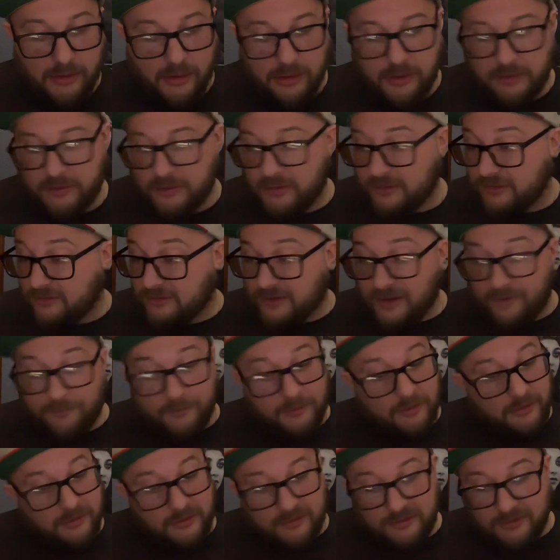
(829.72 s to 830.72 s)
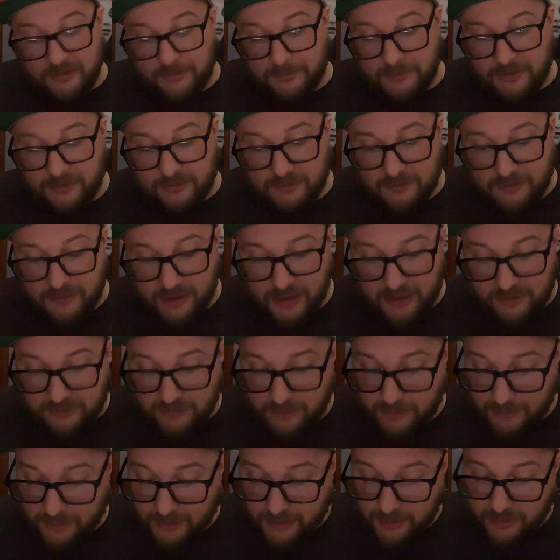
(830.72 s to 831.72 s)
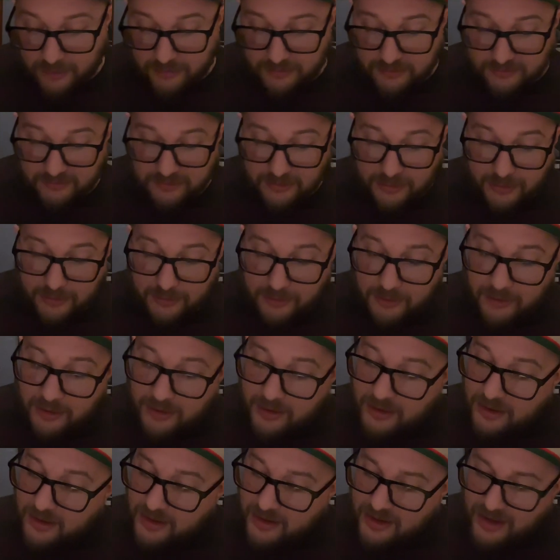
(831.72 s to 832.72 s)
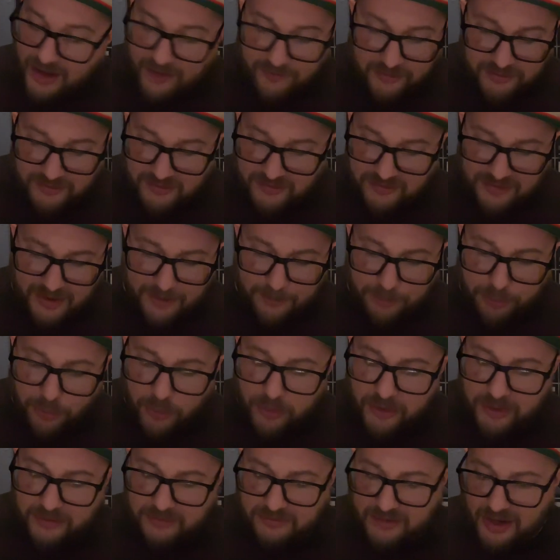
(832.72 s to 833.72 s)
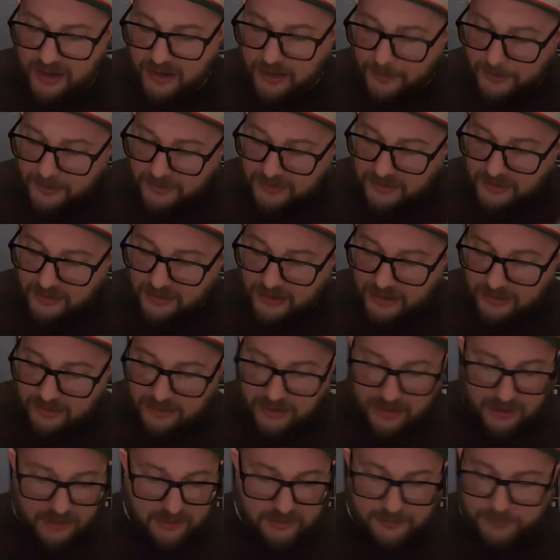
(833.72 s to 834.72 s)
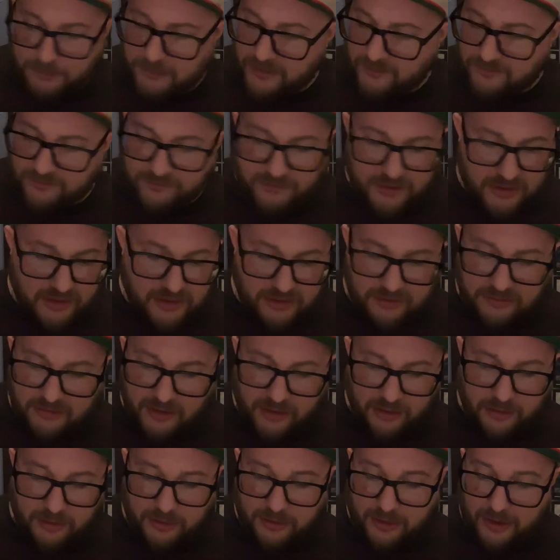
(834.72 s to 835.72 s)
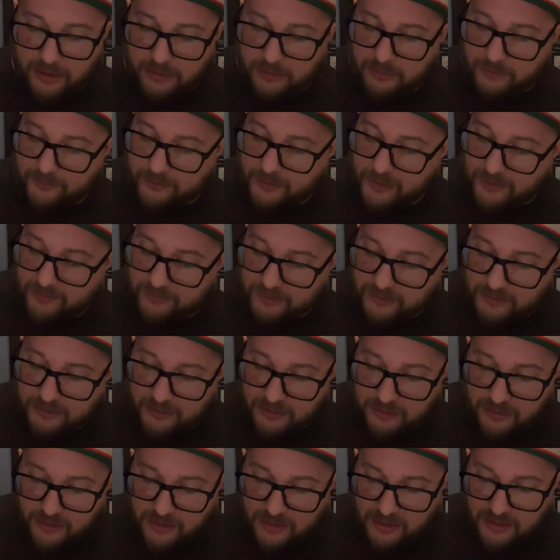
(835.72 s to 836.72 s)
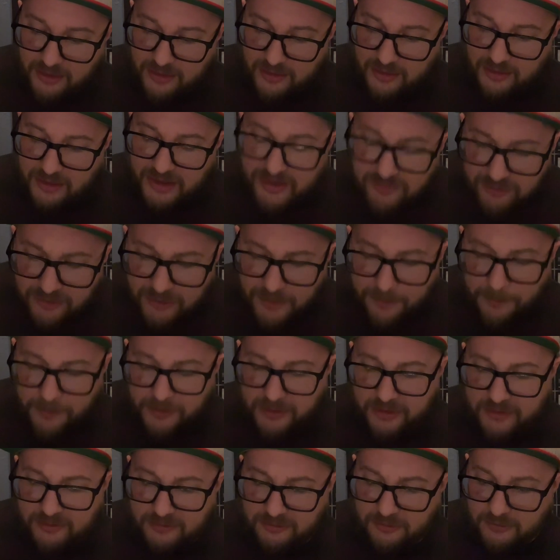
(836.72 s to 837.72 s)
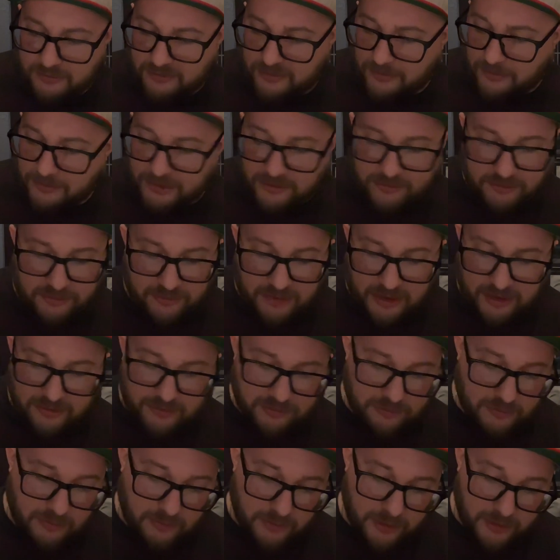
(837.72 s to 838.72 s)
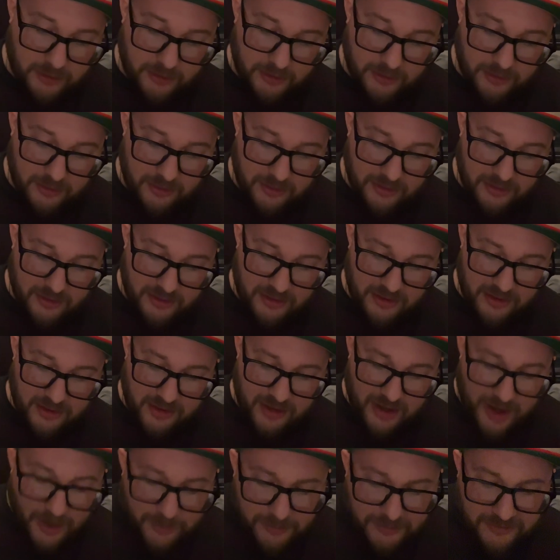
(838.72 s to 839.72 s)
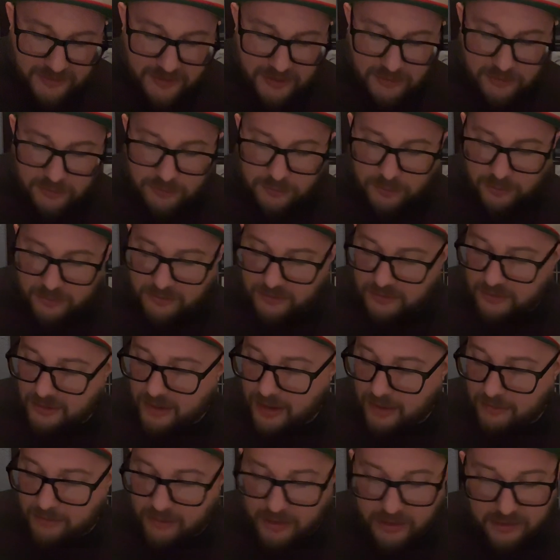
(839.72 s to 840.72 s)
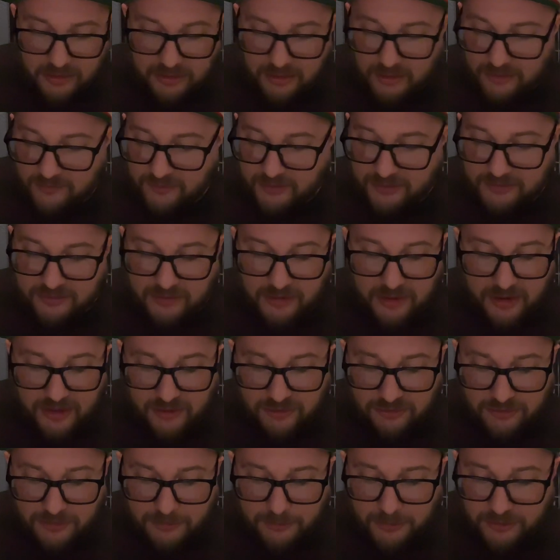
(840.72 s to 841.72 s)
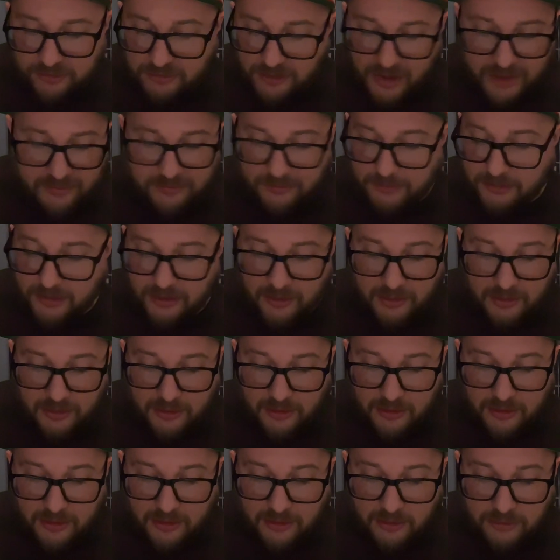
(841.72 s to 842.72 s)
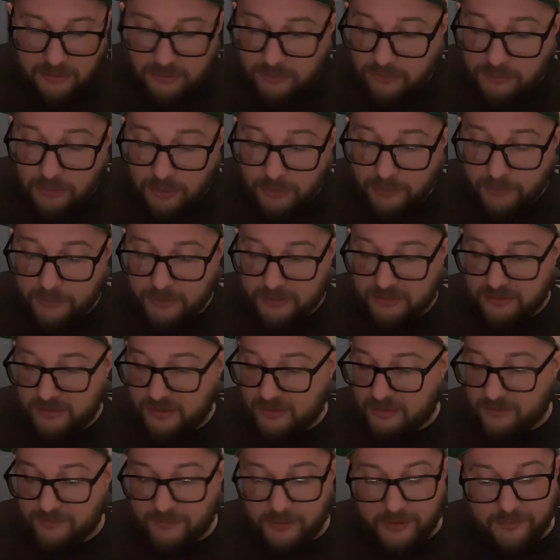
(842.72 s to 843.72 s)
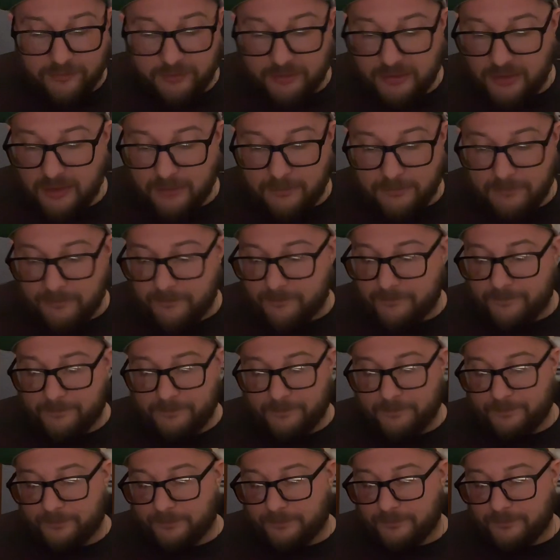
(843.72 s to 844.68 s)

There's definitely something strange going on in this town. Ever since that boy died up at the lake there, it's been a very dark cloud over everything. Even the police know something strange is going on. I would say to talk to the guy running the investigation, but trust me, you don't want to get involved with him.